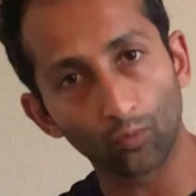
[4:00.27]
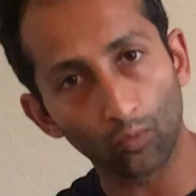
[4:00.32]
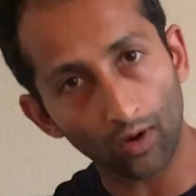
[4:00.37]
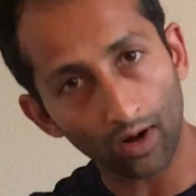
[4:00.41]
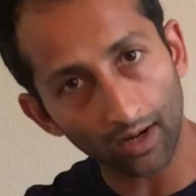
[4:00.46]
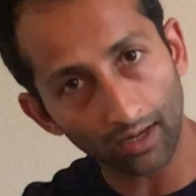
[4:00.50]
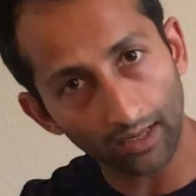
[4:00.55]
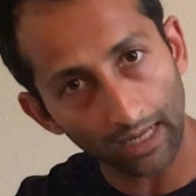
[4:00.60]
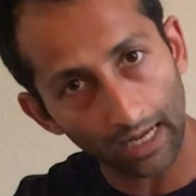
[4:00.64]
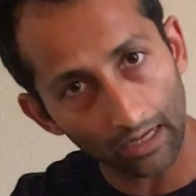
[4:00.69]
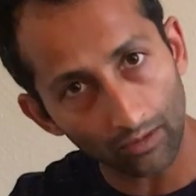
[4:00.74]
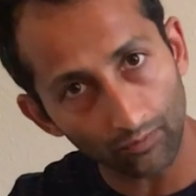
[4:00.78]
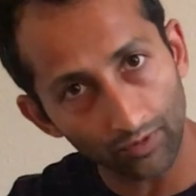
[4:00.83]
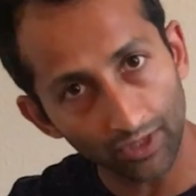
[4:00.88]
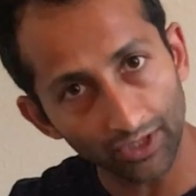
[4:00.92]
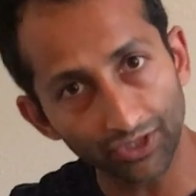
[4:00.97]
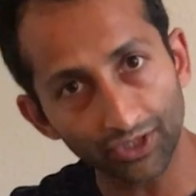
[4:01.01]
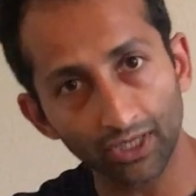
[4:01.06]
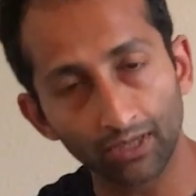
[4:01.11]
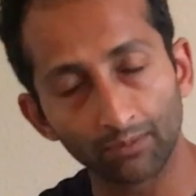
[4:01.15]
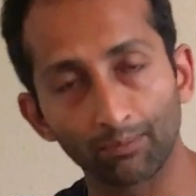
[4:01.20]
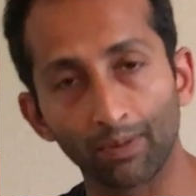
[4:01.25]
work at
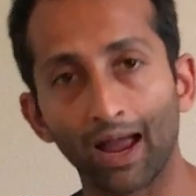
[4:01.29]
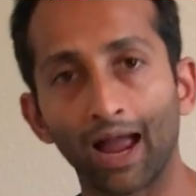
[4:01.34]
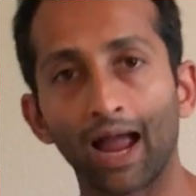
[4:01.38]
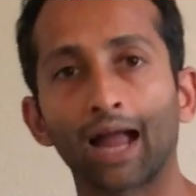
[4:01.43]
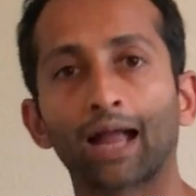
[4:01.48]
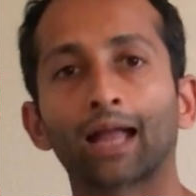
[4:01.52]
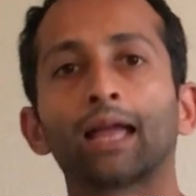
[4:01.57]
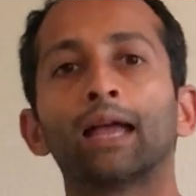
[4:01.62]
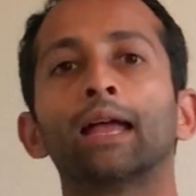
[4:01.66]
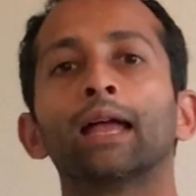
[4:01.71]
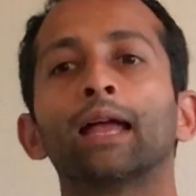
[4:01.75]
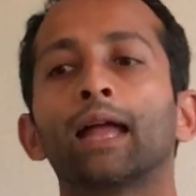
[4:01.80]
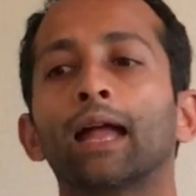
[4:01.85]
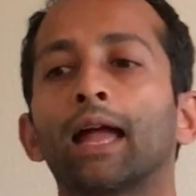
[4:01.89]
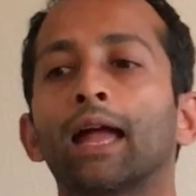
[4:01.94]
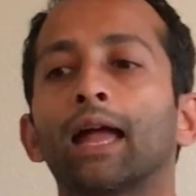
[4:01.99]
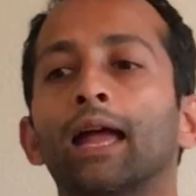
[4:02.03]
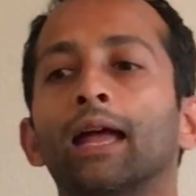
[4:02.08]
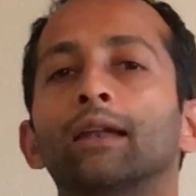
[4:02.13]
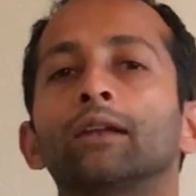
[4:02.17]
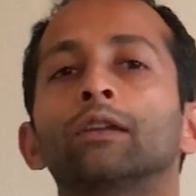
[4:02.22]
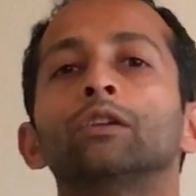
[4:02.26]
reaching back,
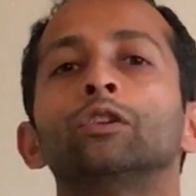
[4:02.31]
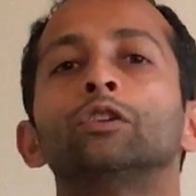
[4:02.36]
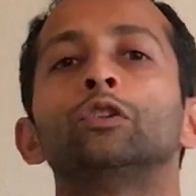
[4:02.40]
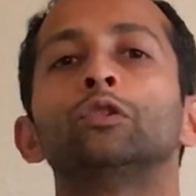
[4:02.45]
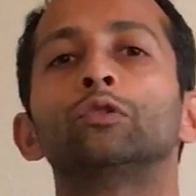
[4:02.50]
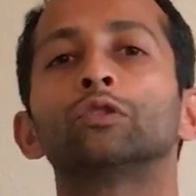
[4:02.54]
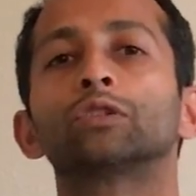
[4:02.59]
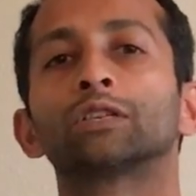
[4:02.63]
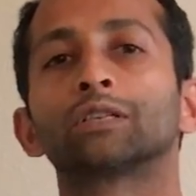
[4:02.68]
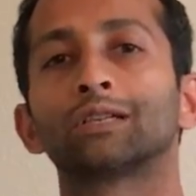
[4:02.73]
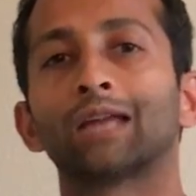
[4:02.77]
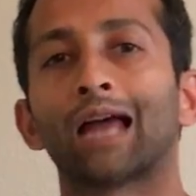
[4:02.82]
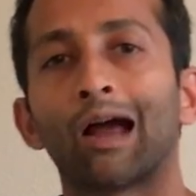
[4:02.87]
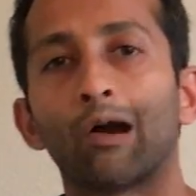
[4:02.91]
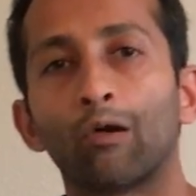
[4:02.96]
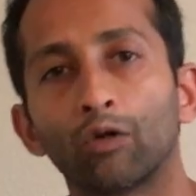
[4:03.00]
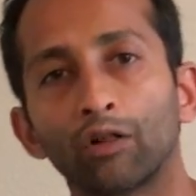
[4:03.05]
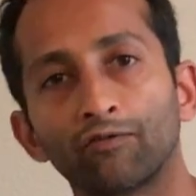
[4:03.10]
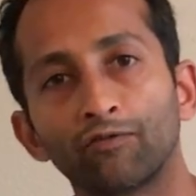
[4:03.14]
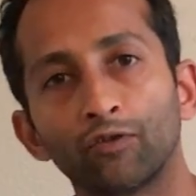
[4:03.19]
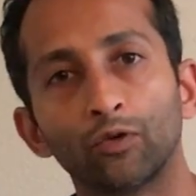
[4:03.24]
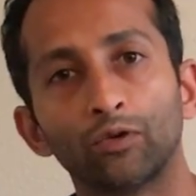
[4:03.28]
and use a
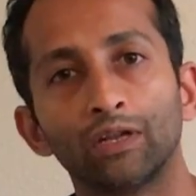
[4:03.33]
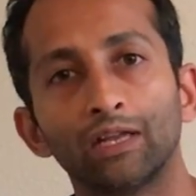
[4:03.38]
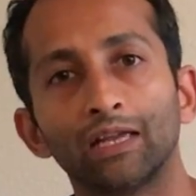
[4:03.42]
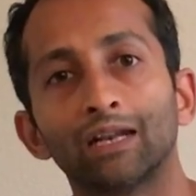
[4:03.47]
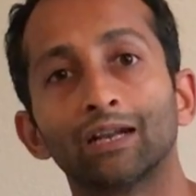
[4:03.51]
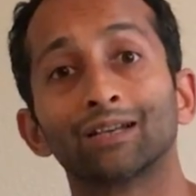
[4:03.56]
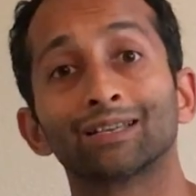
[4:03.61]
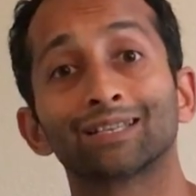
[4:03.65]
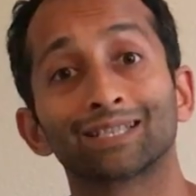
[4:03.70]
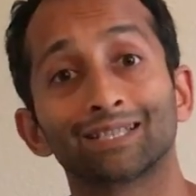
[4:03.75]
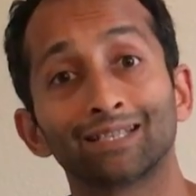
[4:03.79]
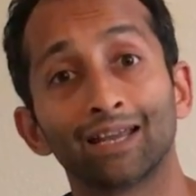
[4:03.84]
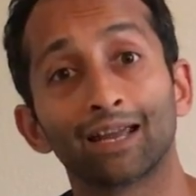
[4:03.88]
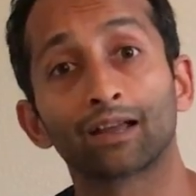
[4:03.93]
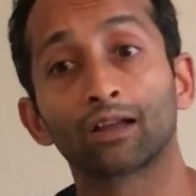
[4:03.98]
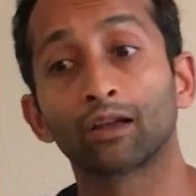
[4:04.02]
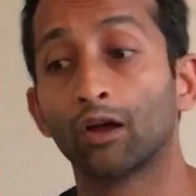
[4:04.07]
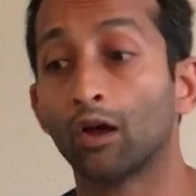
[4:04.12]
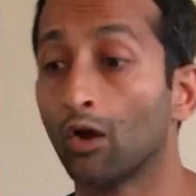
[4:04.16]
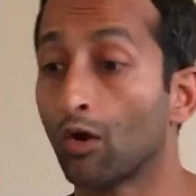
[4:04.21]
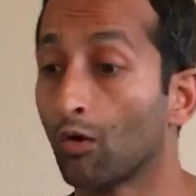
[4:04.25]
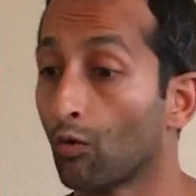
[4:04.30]
towel if you need, a
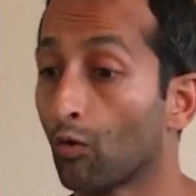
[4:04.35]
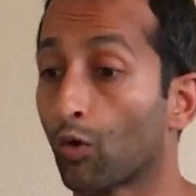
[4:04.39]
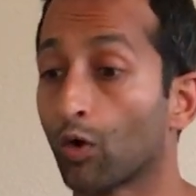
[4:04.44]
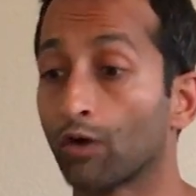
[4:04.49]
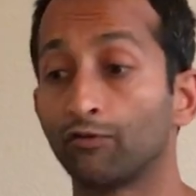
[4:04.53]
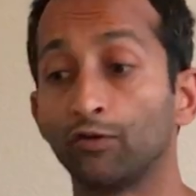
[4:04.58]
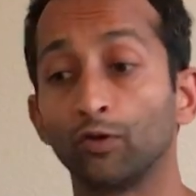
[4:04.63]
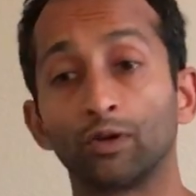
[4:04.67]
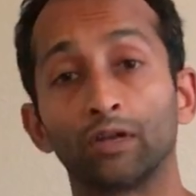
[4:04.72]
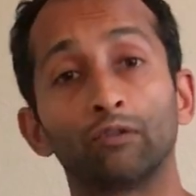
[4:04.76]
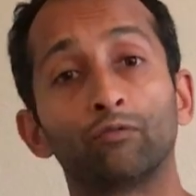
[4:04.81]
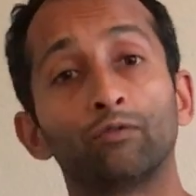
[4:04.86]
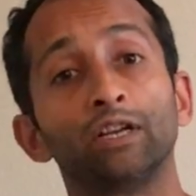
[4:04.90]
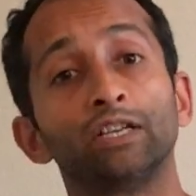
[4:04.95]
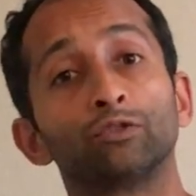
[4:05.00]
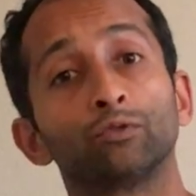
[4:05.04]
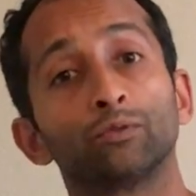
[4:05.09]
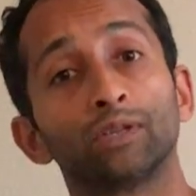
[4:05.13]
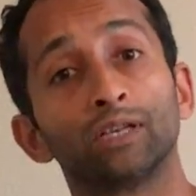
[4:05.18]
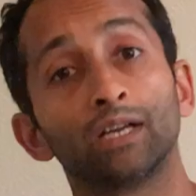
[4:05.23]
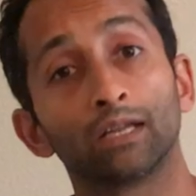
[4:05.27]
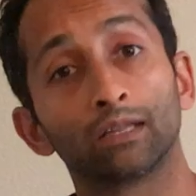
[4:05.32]
stick, or if you can reach
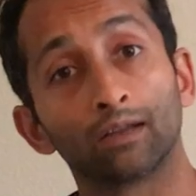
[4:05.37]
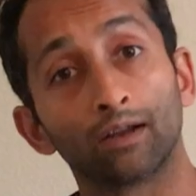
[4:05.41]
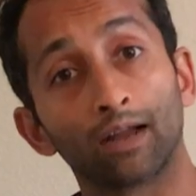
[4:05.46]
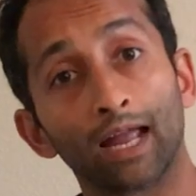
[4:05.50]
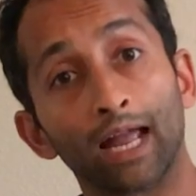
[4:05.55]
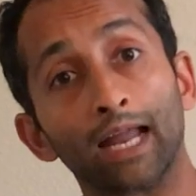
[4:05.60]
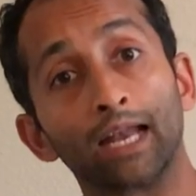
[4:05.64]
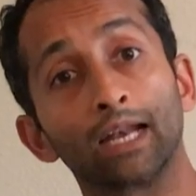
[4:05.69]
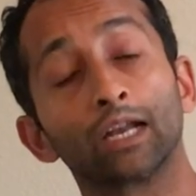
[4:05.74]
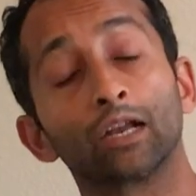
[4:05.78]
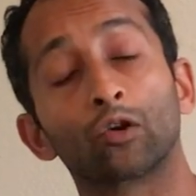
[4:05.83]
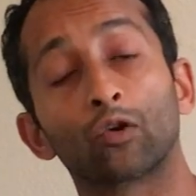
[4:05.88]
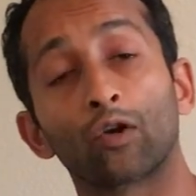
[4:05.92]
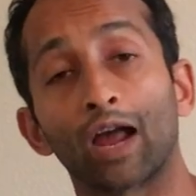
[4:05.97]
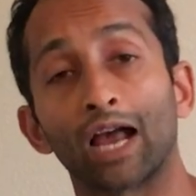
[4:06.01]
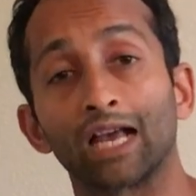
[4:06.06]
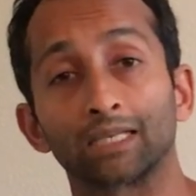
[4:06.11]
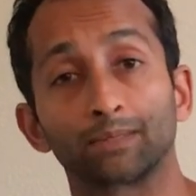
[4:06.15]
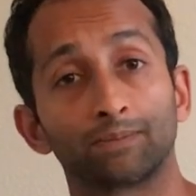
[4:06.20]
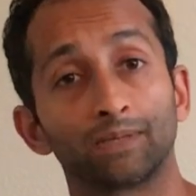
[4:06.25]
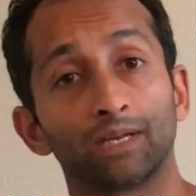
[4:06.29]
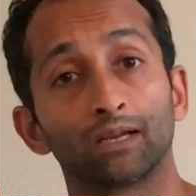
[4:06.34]
with the other hand,
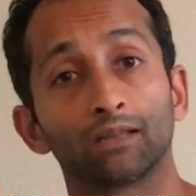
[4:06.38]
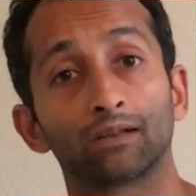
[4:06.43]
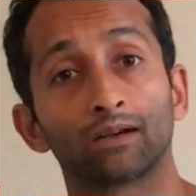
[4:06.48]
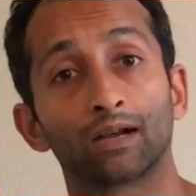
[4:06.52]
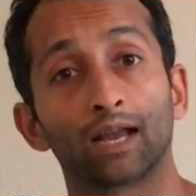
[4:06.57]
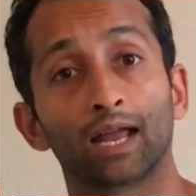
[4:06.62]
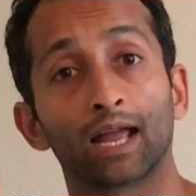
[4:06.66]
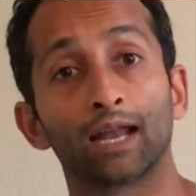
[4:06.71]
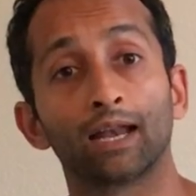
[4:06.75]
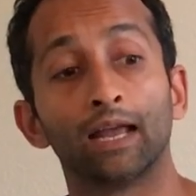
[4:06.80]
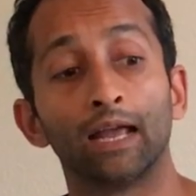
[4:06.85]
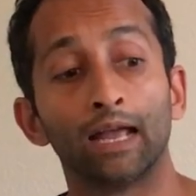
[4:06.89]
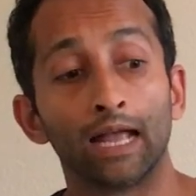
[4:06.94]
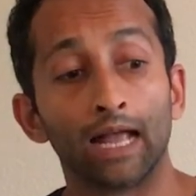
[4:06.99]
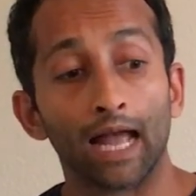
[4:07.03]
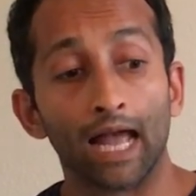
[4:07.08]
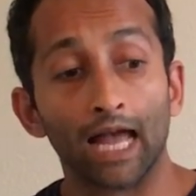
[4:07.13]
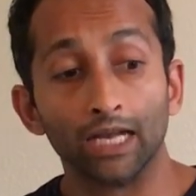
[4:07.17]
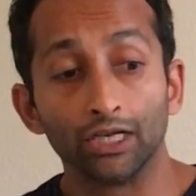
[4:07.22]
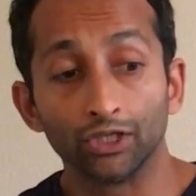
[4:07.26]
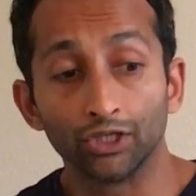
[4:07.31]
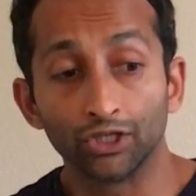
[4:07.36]
grasp the other hand,
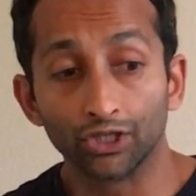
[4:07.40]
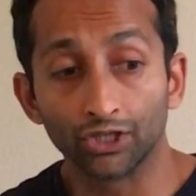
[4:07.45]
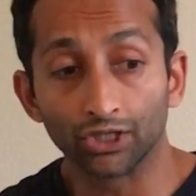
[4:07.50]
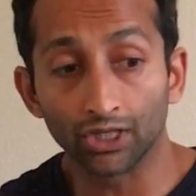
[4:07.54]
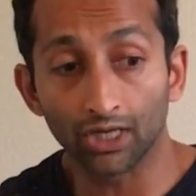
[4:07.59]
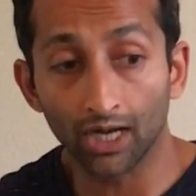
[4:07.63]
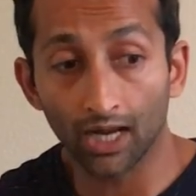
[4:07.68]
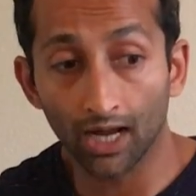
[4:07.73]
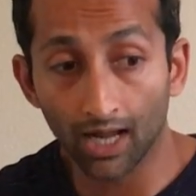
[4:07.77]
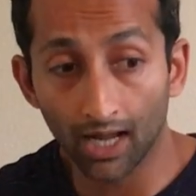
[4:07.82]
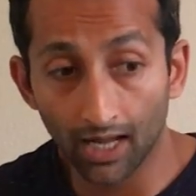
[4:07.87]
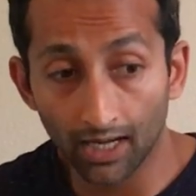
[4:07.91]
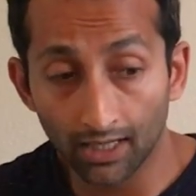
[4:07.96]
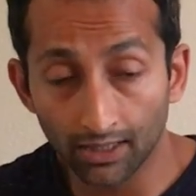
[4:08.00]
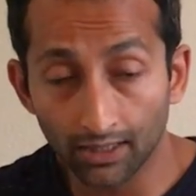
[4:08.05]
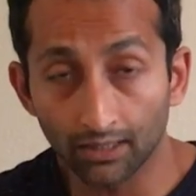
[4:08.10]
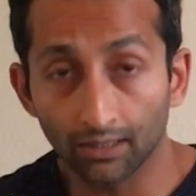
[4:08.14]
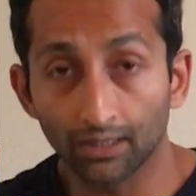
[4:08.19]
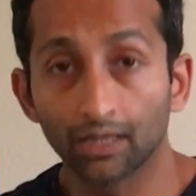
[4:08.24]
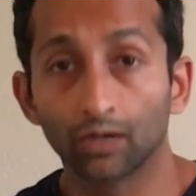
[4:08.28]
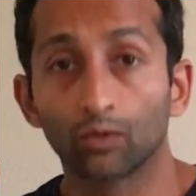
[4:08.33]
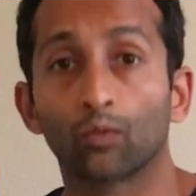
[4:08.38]
and
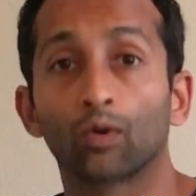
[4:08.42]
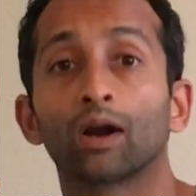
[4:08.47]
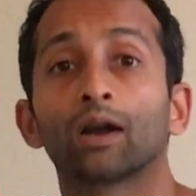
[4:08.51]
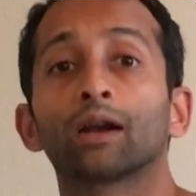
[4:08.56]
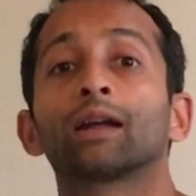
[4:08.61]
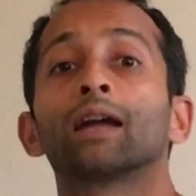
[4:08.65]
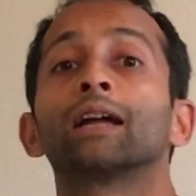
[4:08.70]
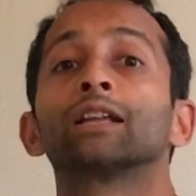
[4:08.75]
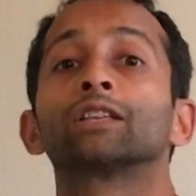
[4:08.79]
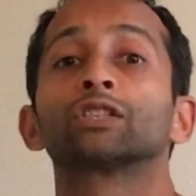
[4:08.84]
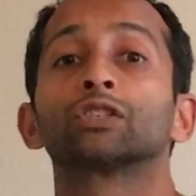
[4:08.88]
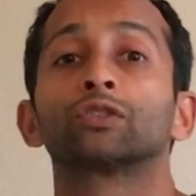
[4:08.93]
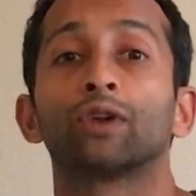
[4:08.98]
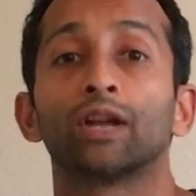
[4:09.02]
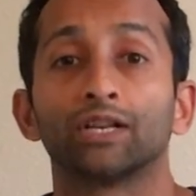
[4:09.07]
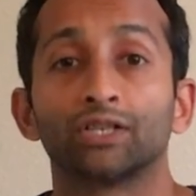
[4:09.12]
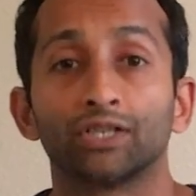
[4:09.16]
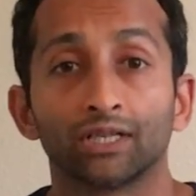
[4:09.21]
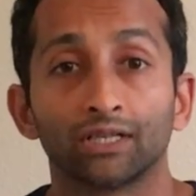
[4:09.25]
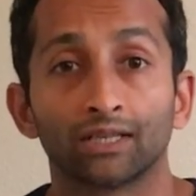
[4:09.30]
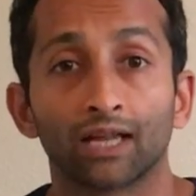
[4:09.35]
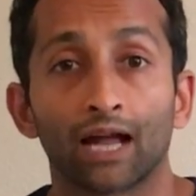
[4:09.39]
gently work at
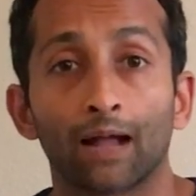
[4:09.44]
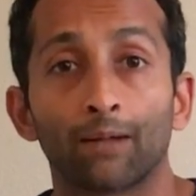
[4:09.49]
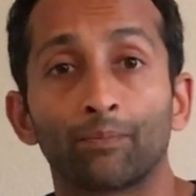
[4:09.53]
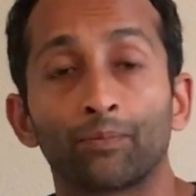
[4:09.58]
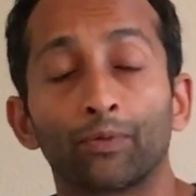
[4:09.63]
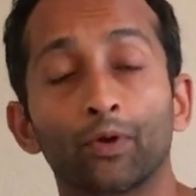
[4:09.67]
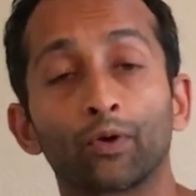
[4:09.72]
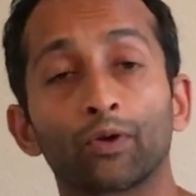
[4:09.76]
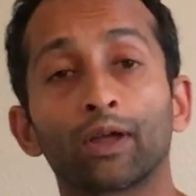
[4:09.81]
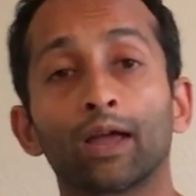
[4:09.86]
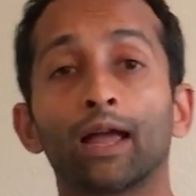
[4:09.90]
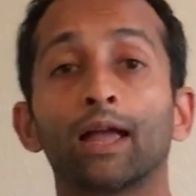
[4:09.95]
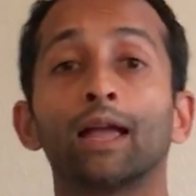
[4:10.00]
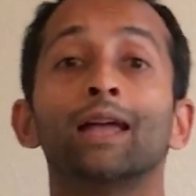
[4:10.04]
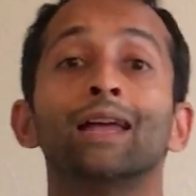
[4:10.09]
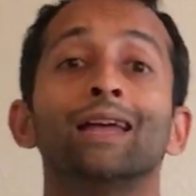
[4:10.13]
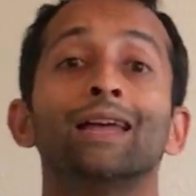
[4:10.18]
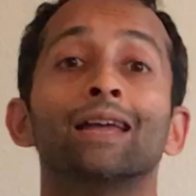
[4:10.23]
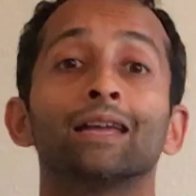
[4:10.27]
stretching that, okay?